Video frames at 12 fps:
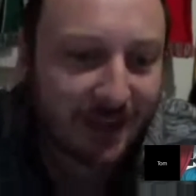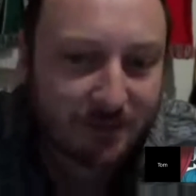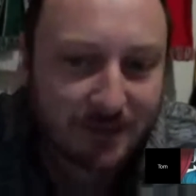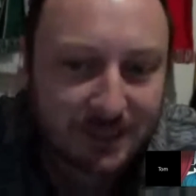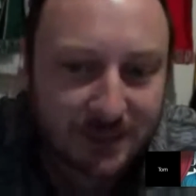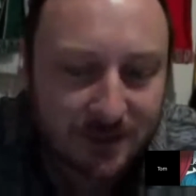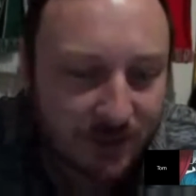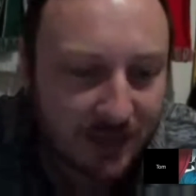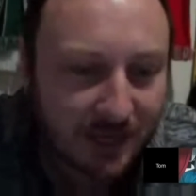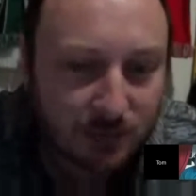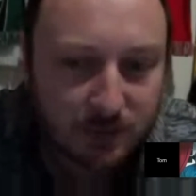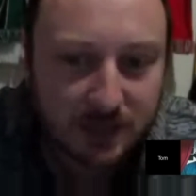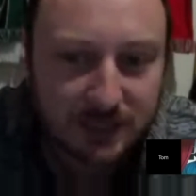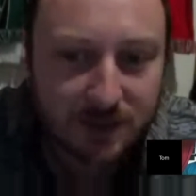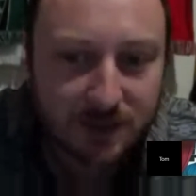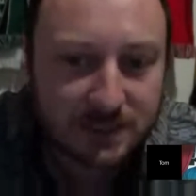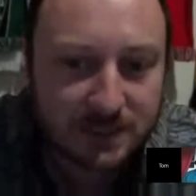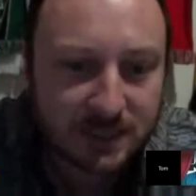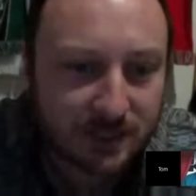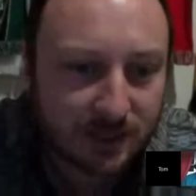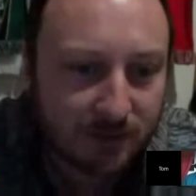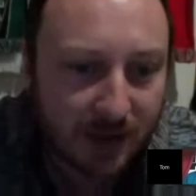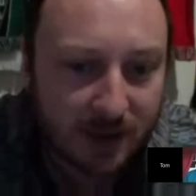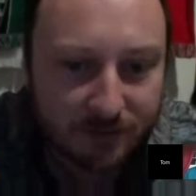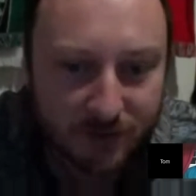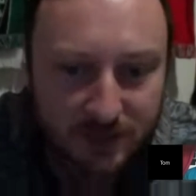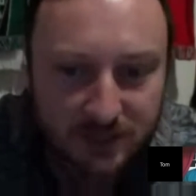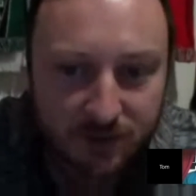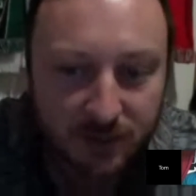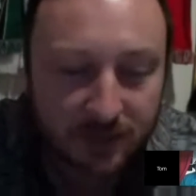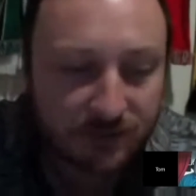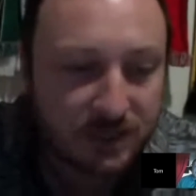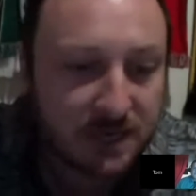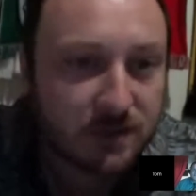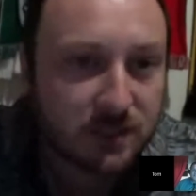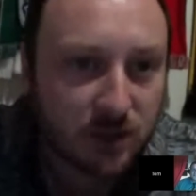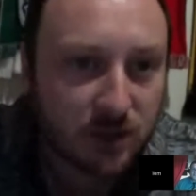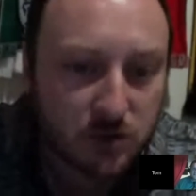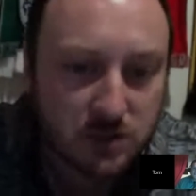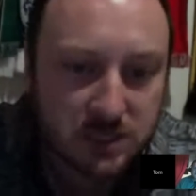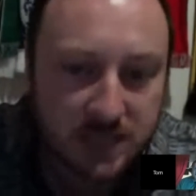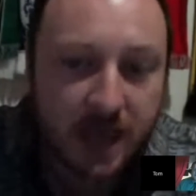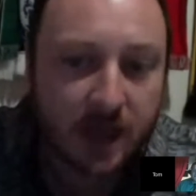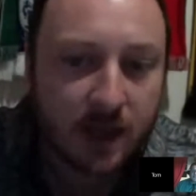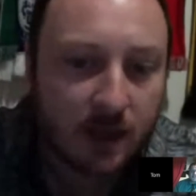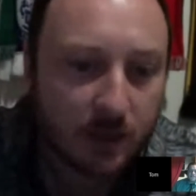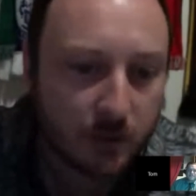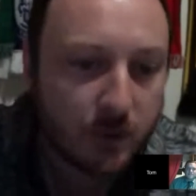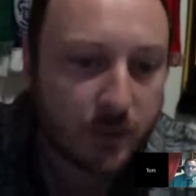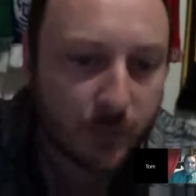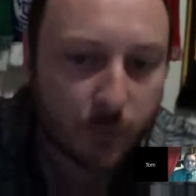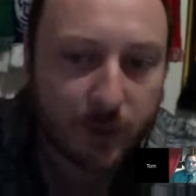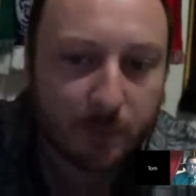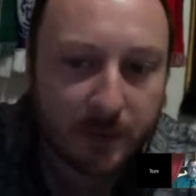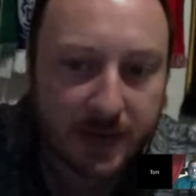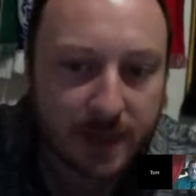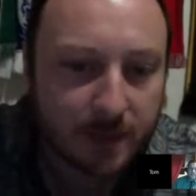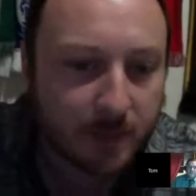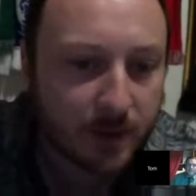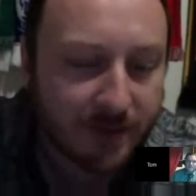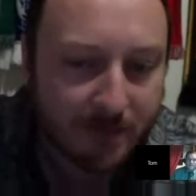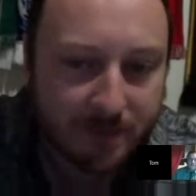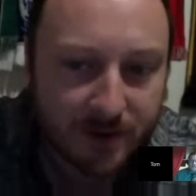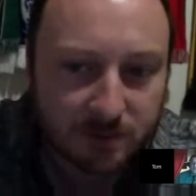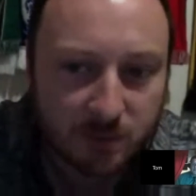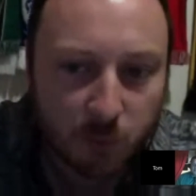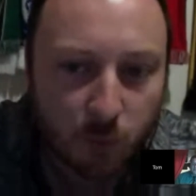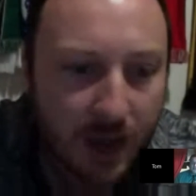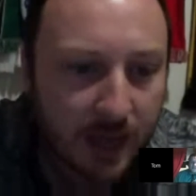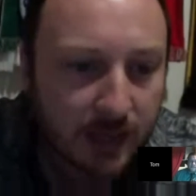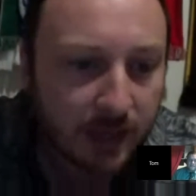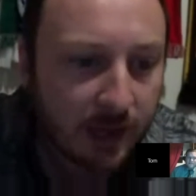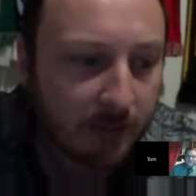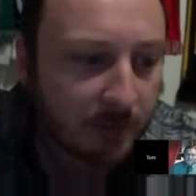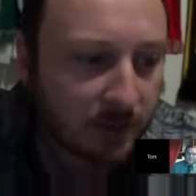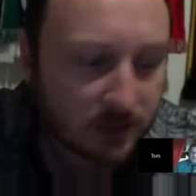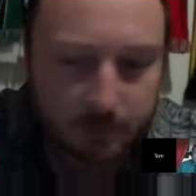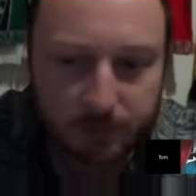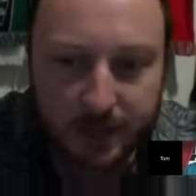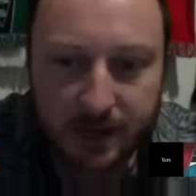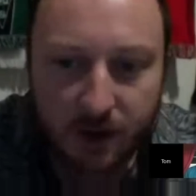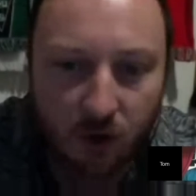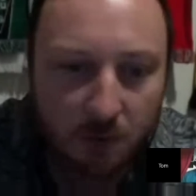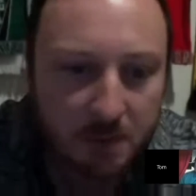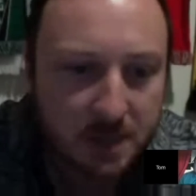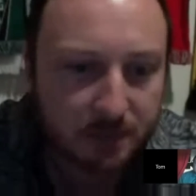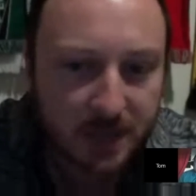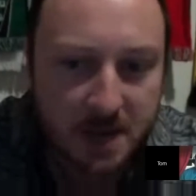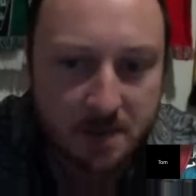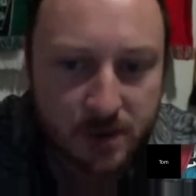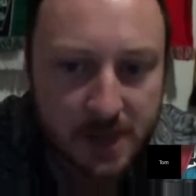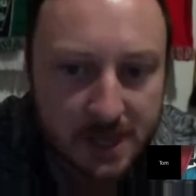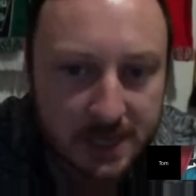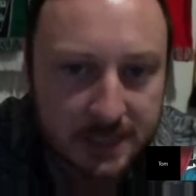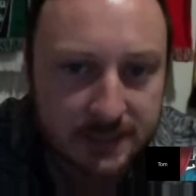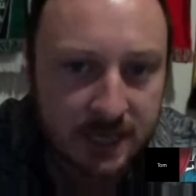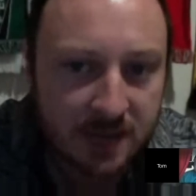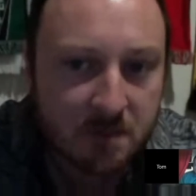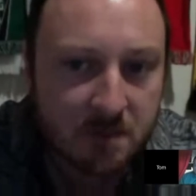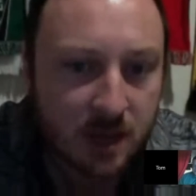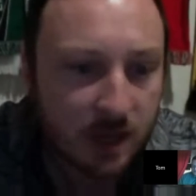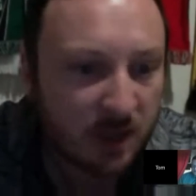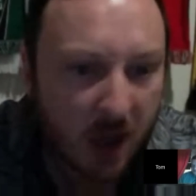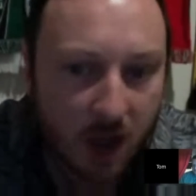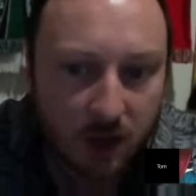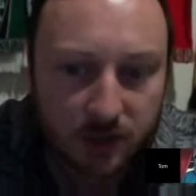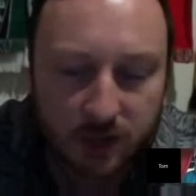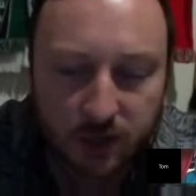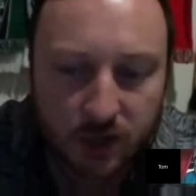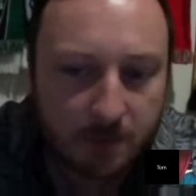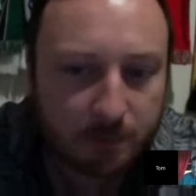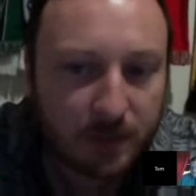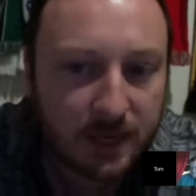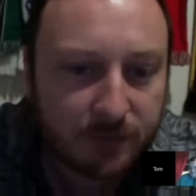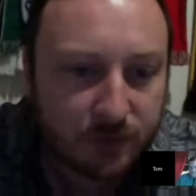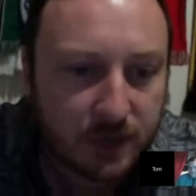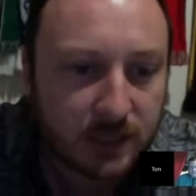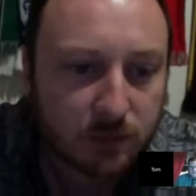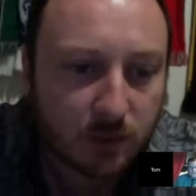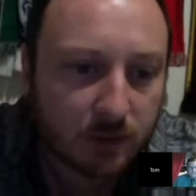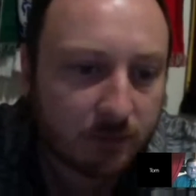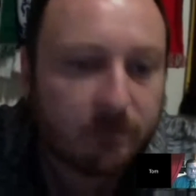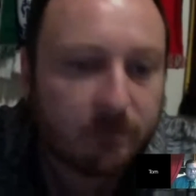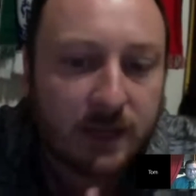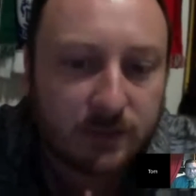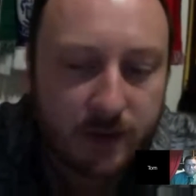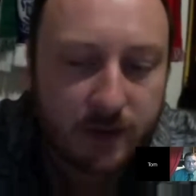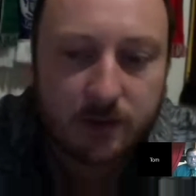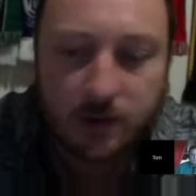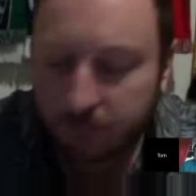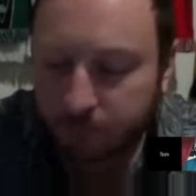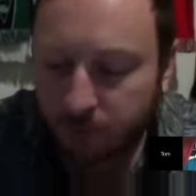The thing is with this competition, right? First of all, if Chivas lose, there will be an element of embarrassment. Why? Because they're playing at home and they're playing a Morelia team. They're going to be playing the fringe squad. That's fair enough.